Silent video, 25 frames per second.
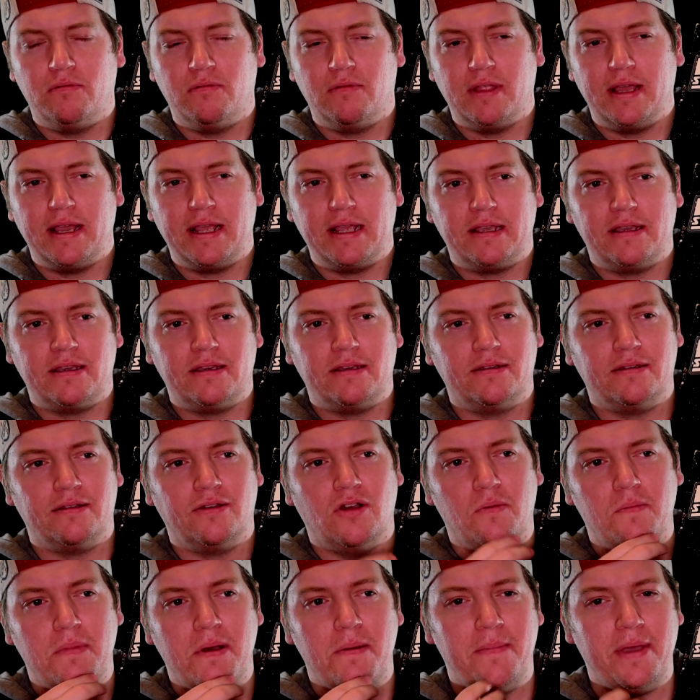Like
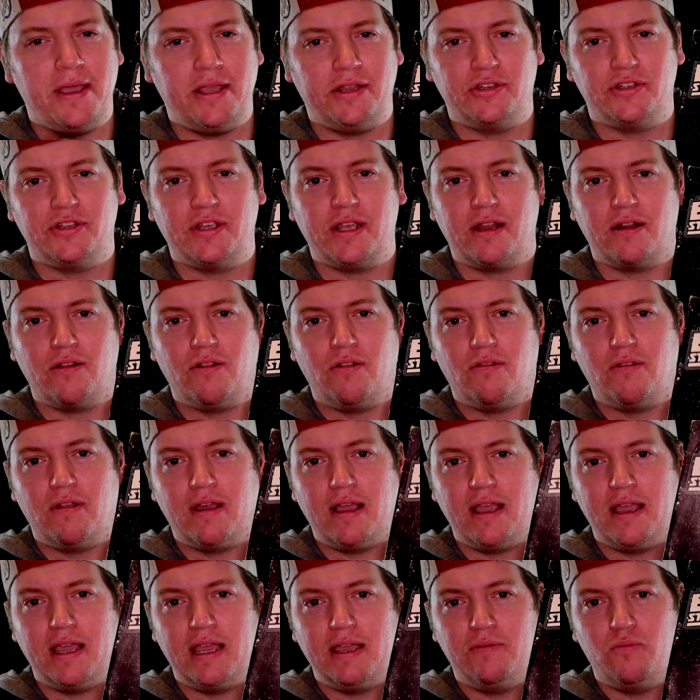on my main channel,
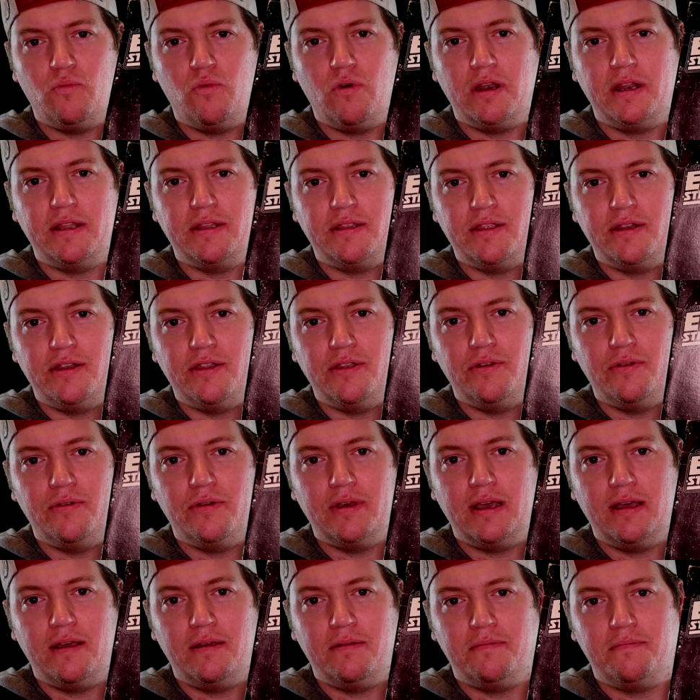I wanted to do
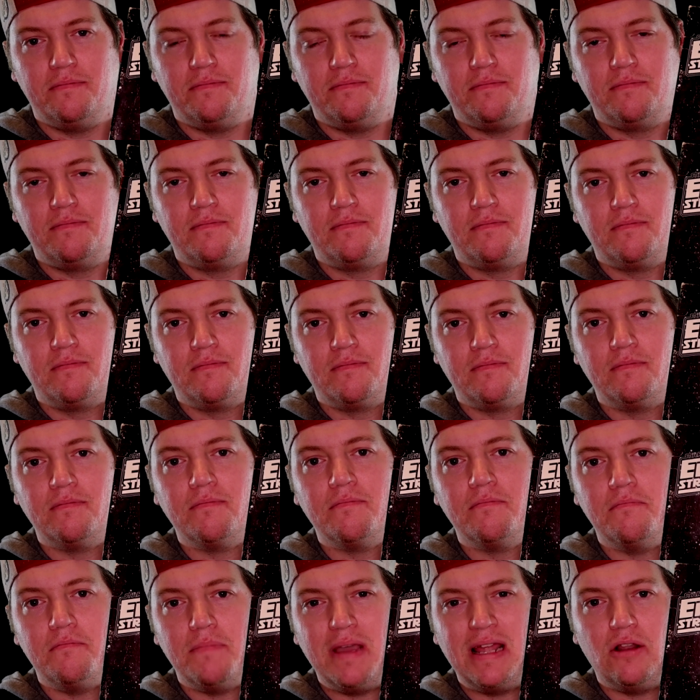a
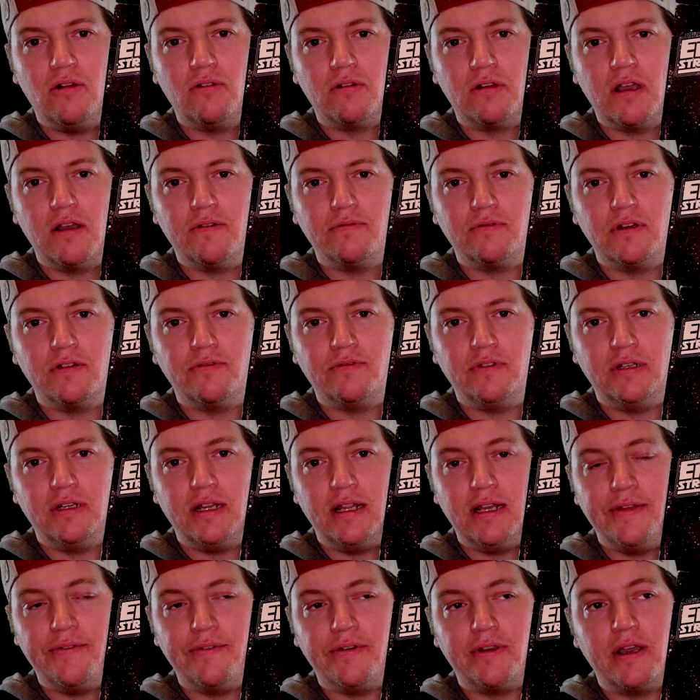metal cover of it, and
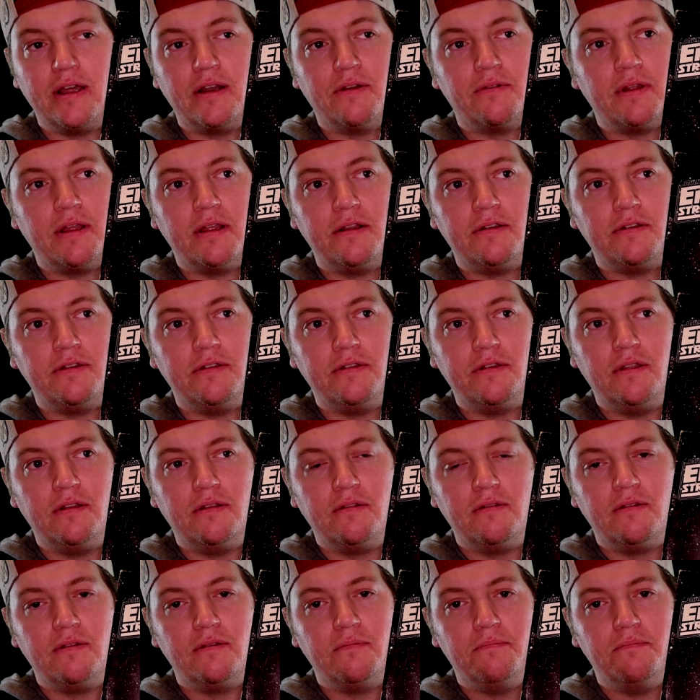I never got around to it.